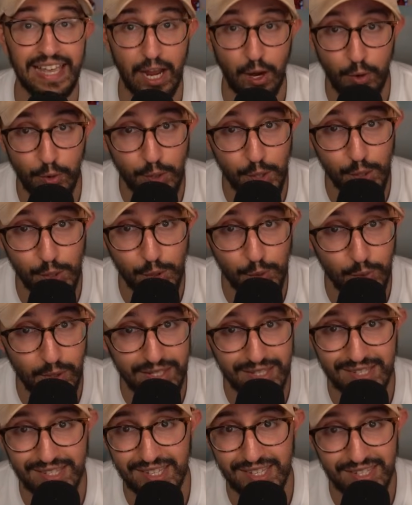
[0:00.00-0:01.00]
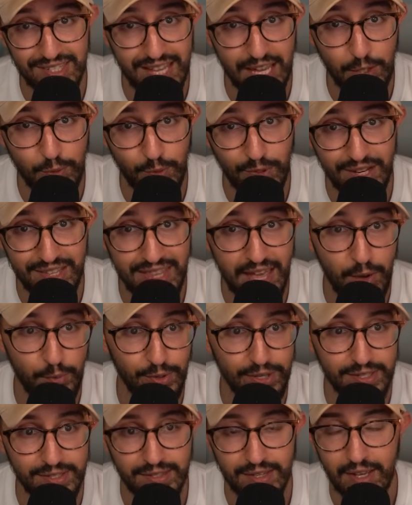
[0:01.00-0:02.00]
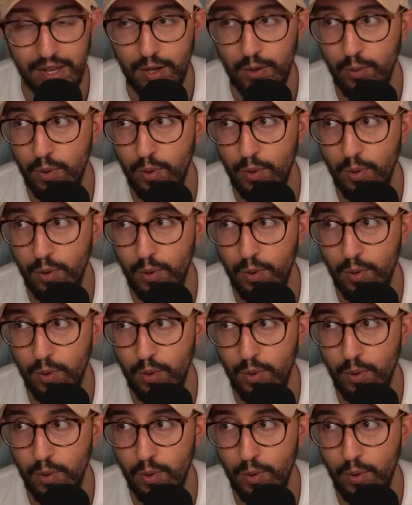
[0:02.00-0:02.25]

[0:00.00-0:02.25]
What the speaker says: Gyarados was as a stage 1, and that was,